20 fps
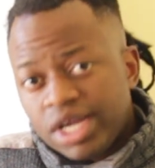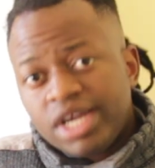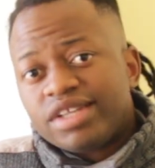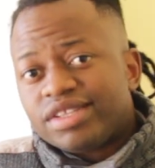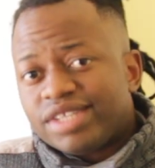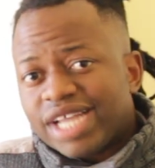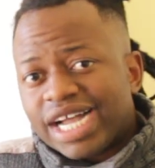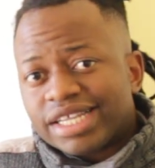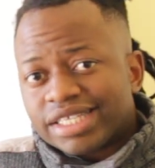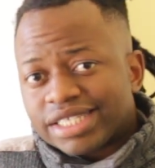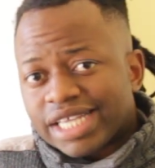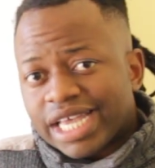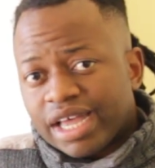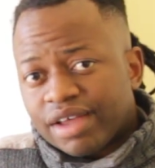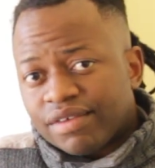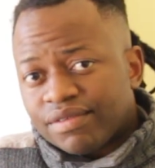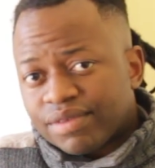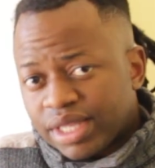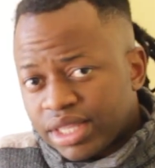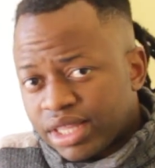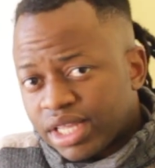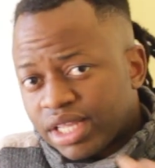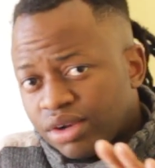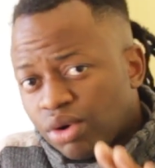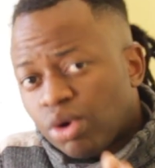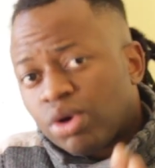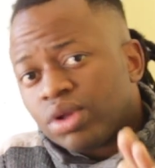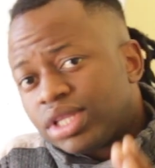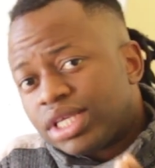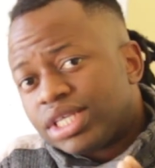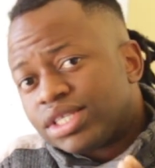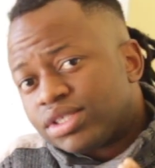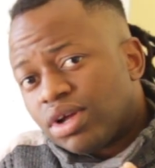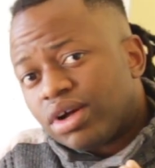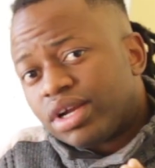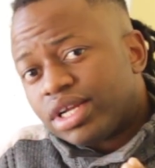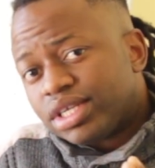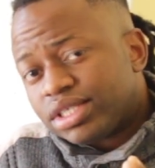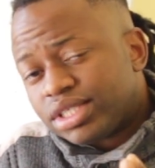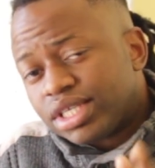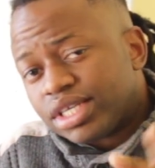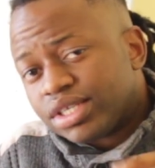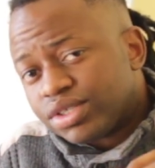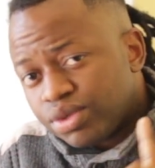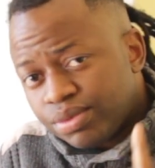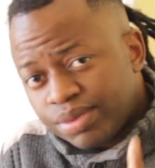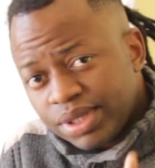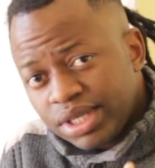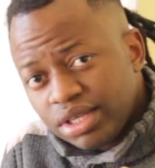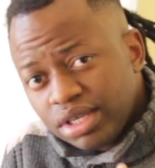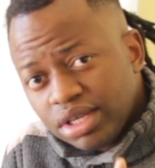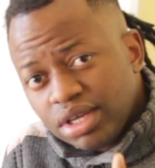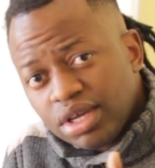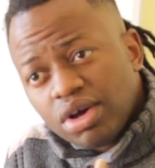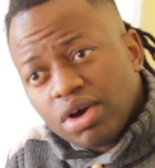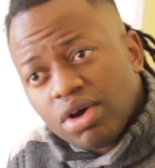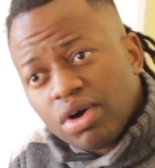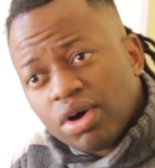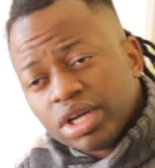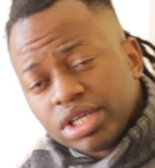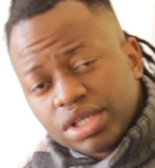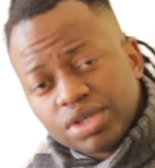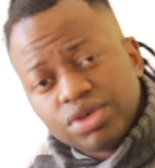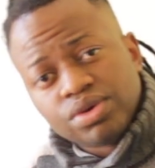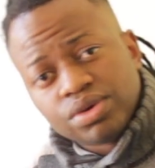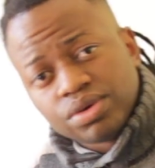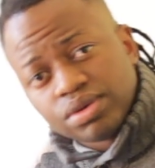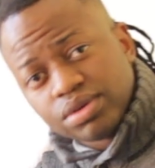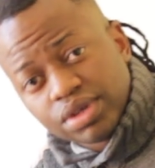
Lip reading: does have, and then all these knowledge things will be on you.